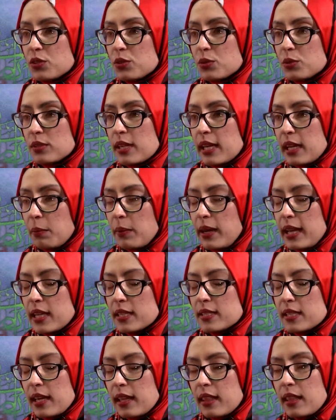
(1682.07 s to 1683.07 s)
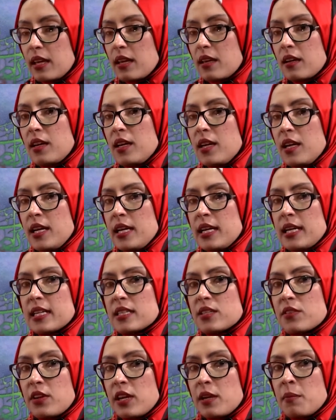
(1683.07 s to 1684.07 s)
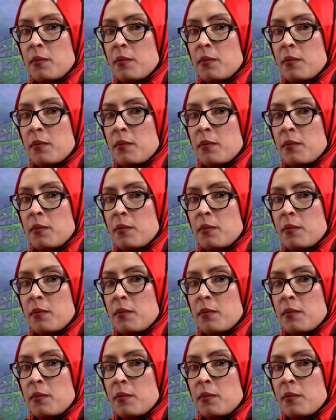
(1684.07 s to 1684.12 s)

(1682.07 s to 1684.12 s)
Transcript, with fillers: to take place. I think it's very